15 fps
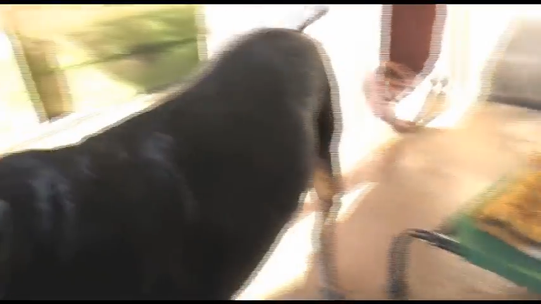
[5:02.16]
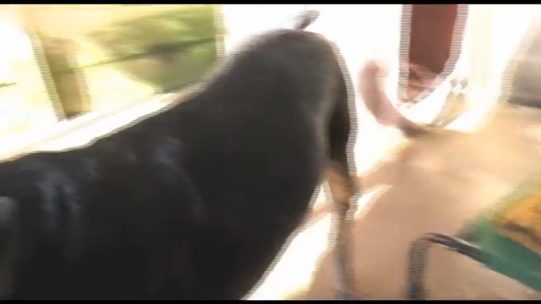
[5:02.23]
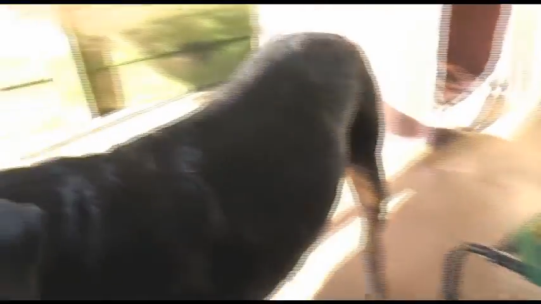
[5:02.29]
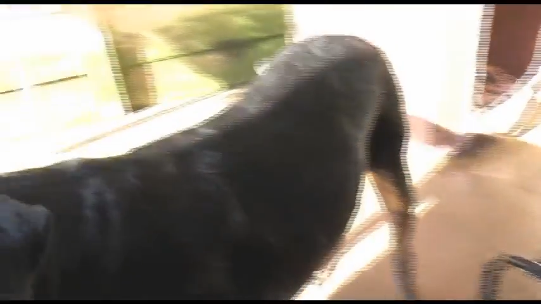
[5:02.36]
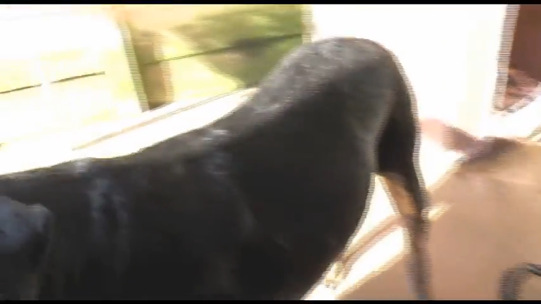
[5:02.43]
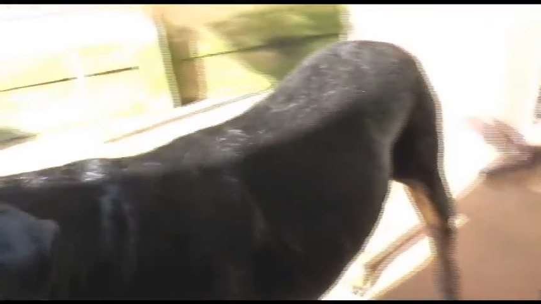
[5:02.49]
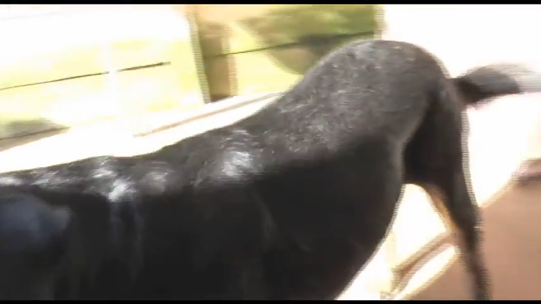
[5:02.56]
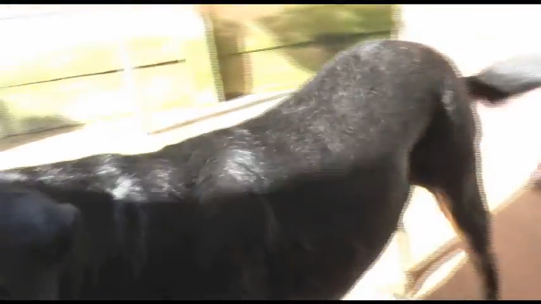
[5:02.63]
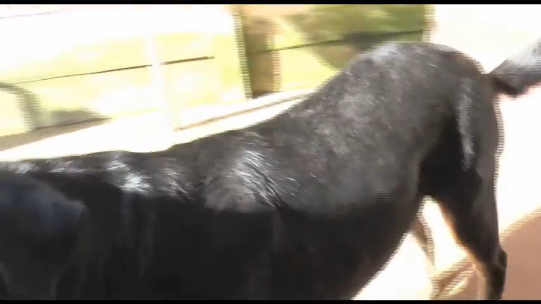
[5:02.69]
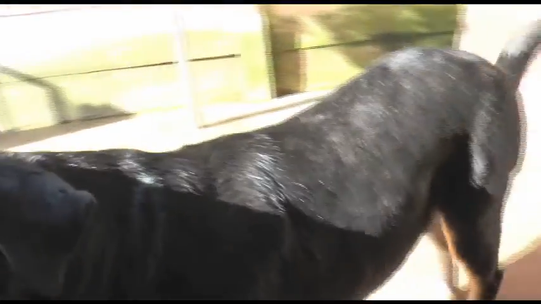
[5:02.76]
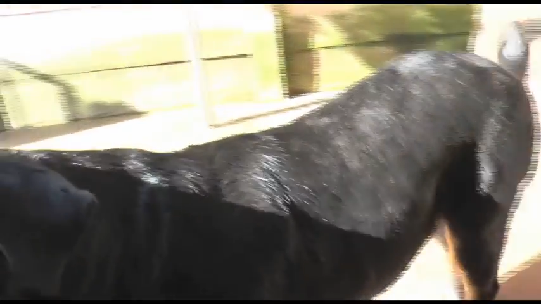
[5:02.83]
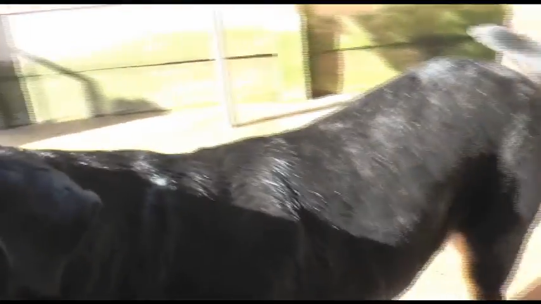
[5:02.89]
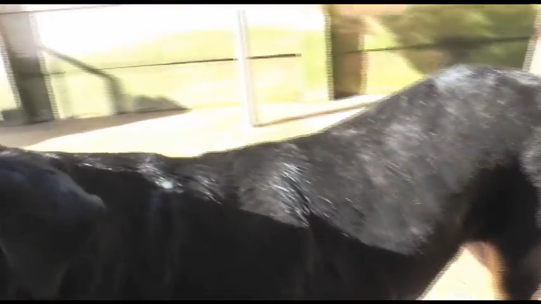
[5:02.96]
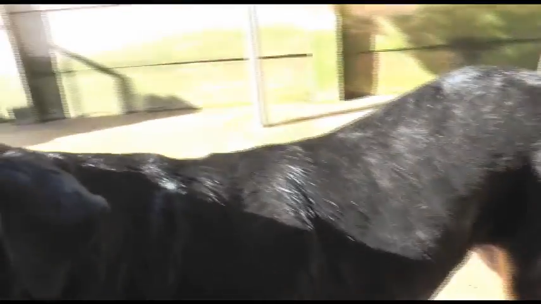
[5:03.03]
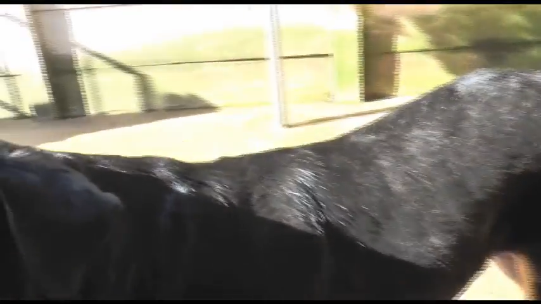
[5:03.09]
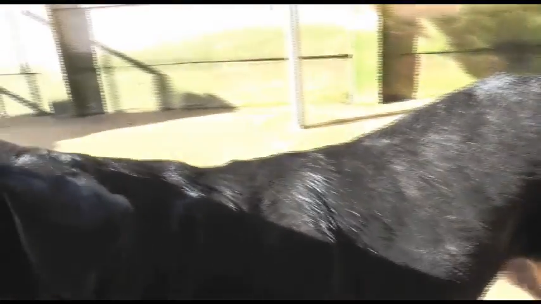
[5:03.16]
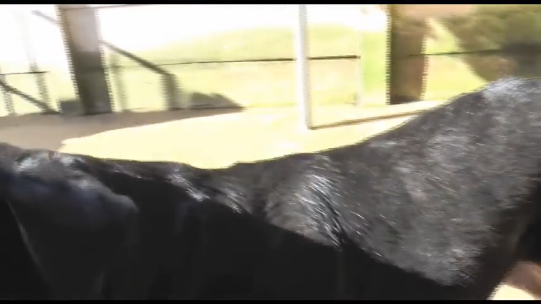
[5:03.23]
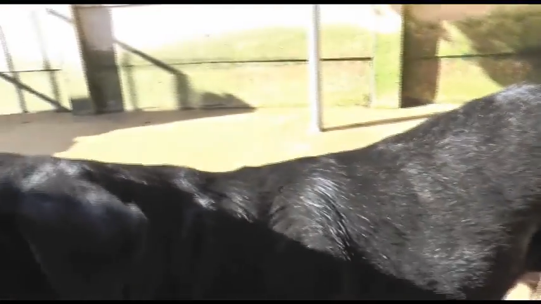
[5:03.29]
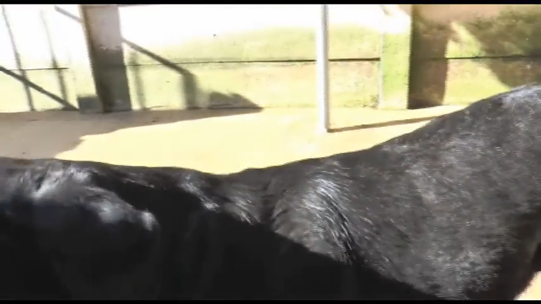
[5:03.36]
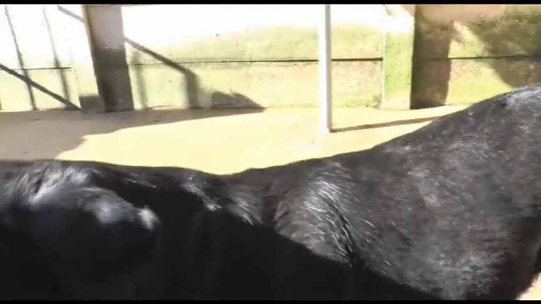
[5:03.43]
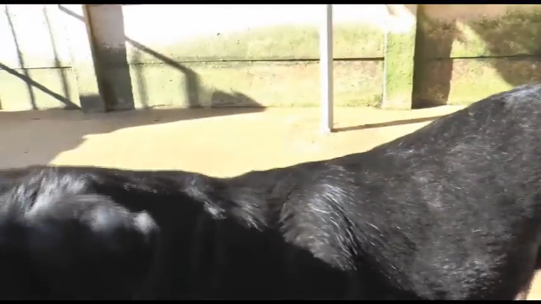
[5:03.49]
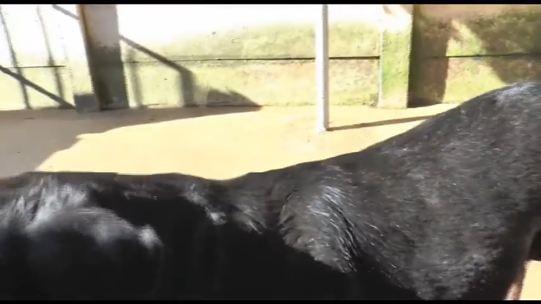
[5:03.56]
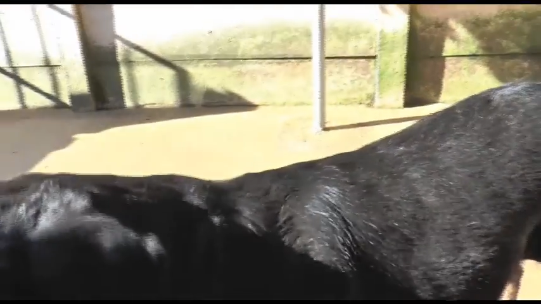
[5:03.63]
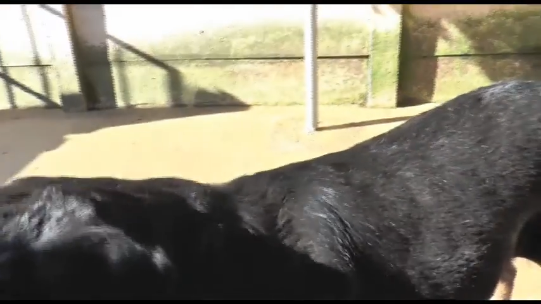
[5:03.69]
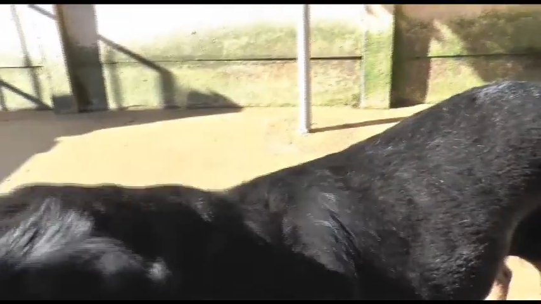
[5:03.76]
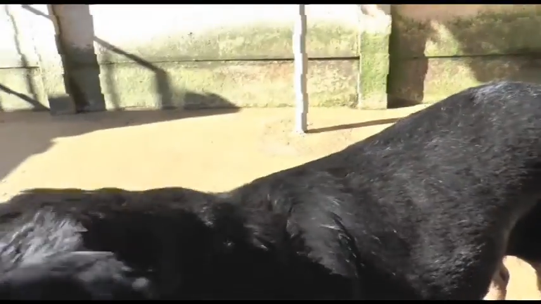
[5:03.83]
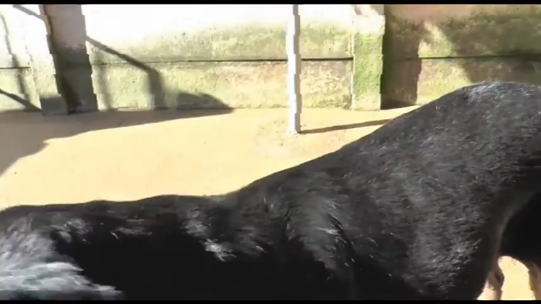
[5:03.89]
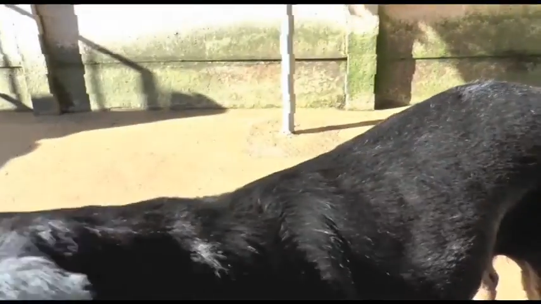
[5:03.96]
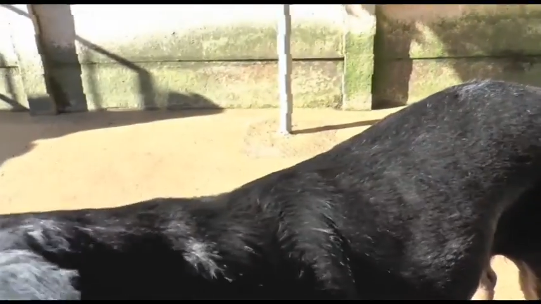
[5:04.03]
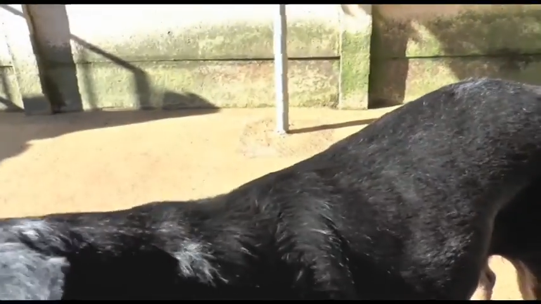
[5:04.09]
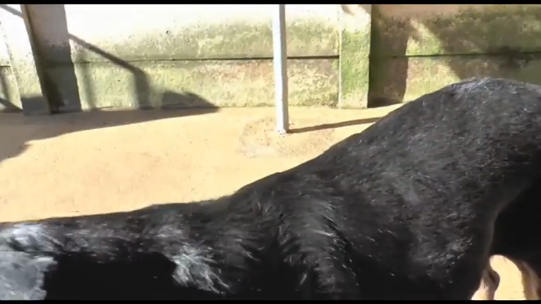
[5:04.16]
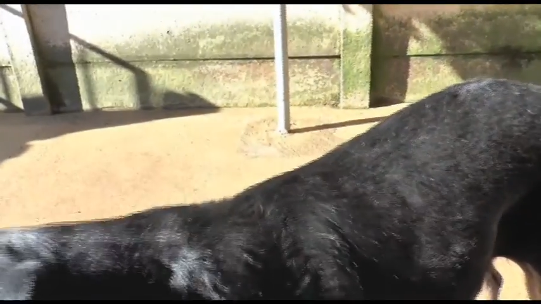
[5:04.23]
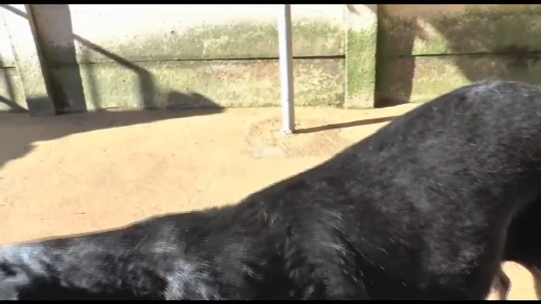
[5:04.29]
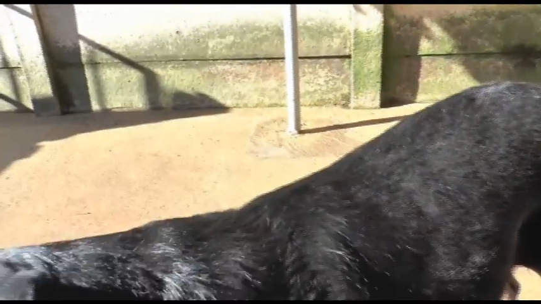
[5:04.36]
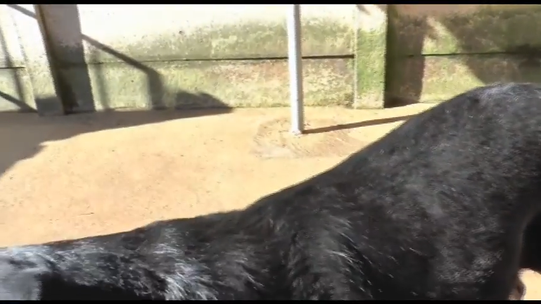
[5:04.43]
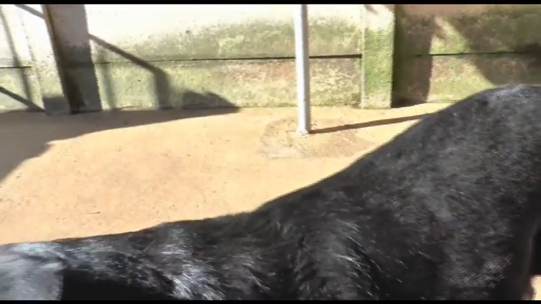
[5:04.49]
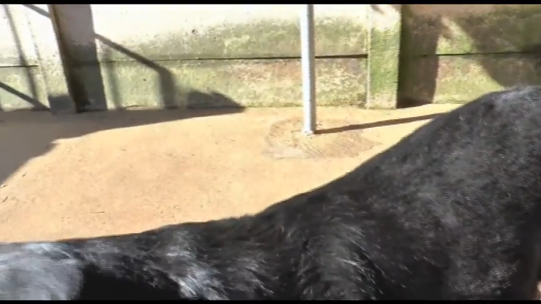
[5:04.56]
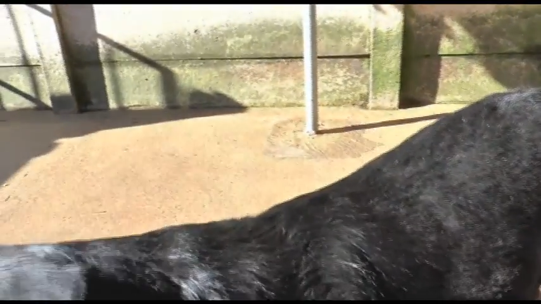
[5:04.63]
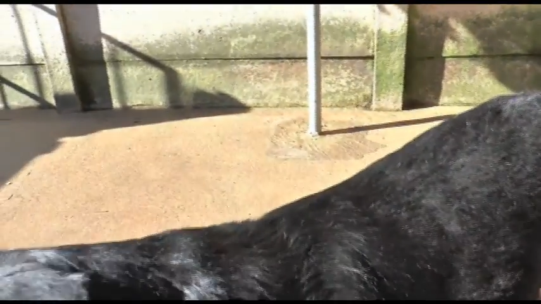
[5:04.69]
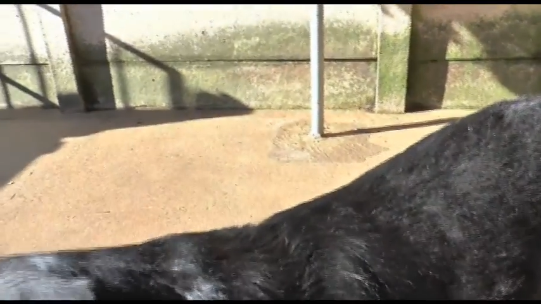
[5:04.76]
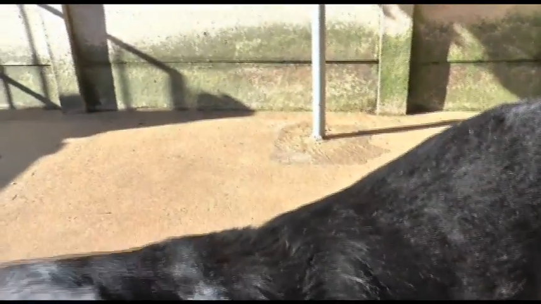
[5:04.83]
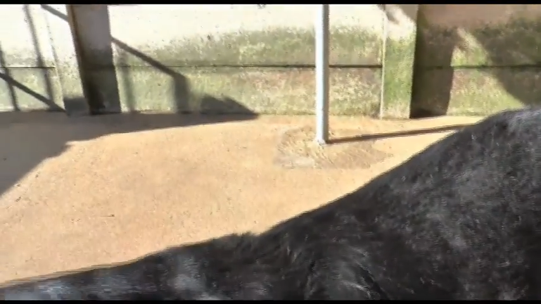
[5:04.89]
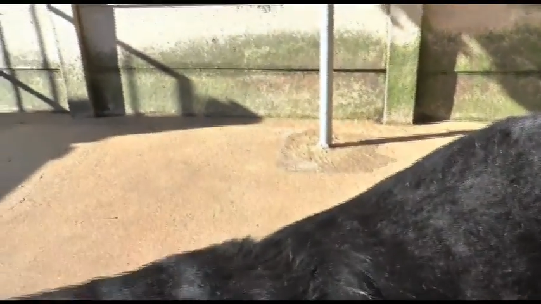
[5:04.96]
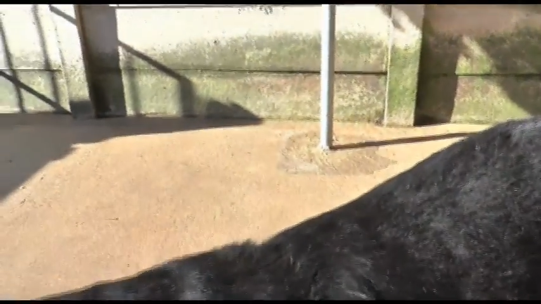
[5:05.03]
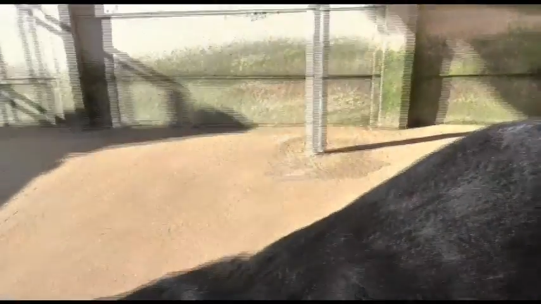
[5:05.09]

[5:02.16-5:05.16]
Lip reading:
[unreadable: no face in view]